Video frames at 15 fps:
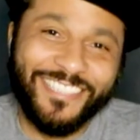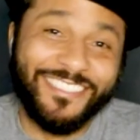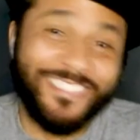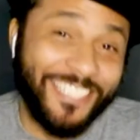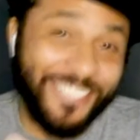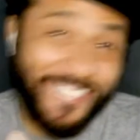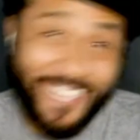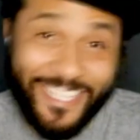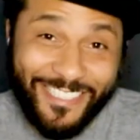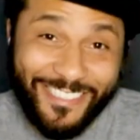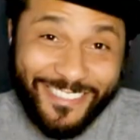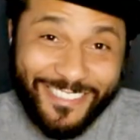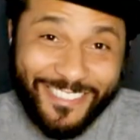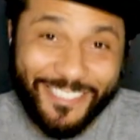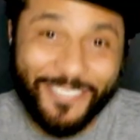
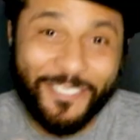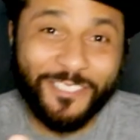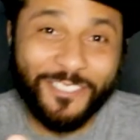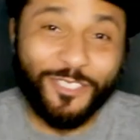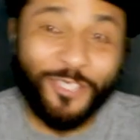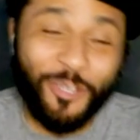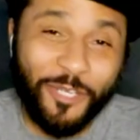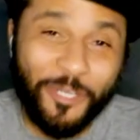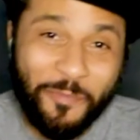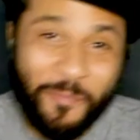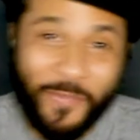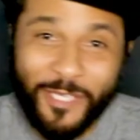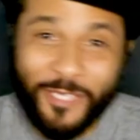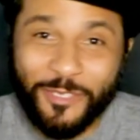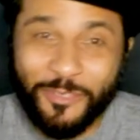Tonight, starting
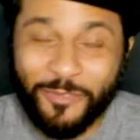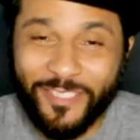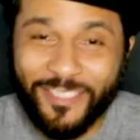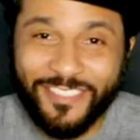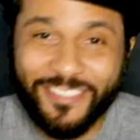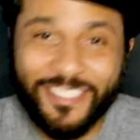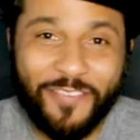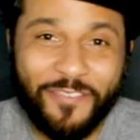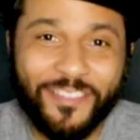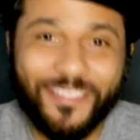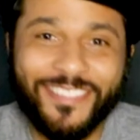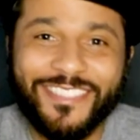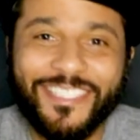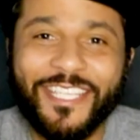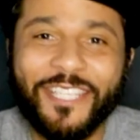May
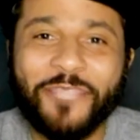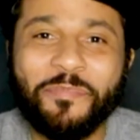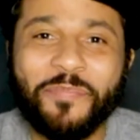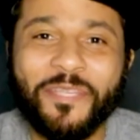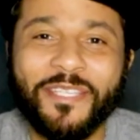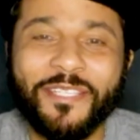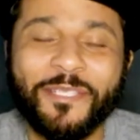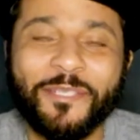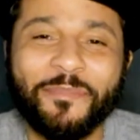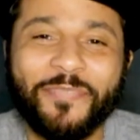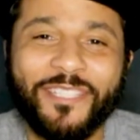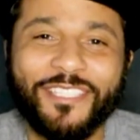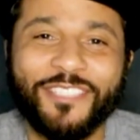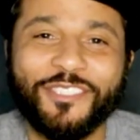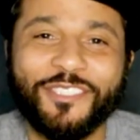27th, 10 p.m.
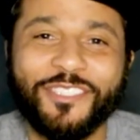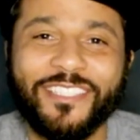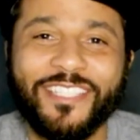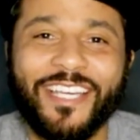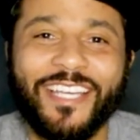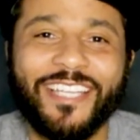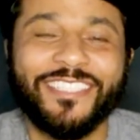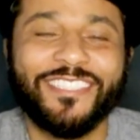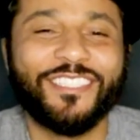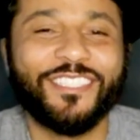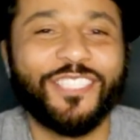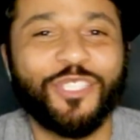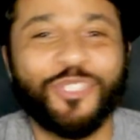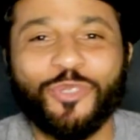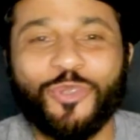Eastern, 9
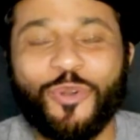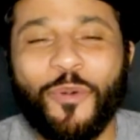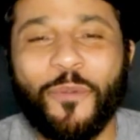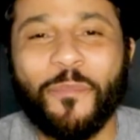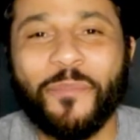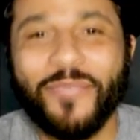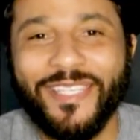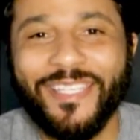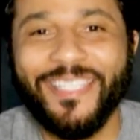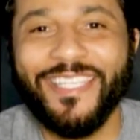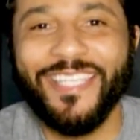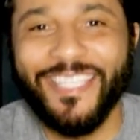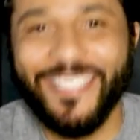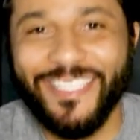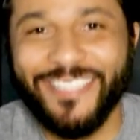Central on BET,
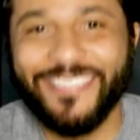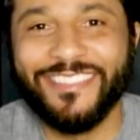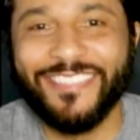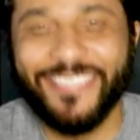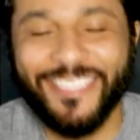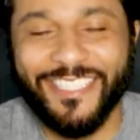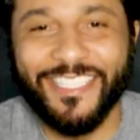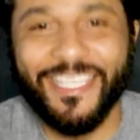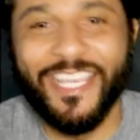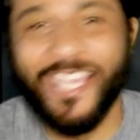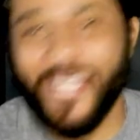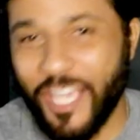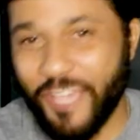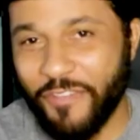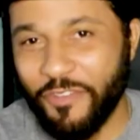
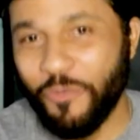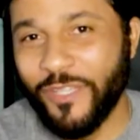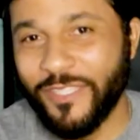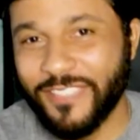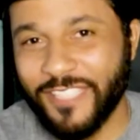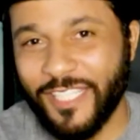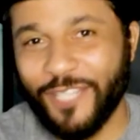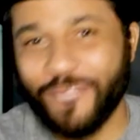and every Wednesday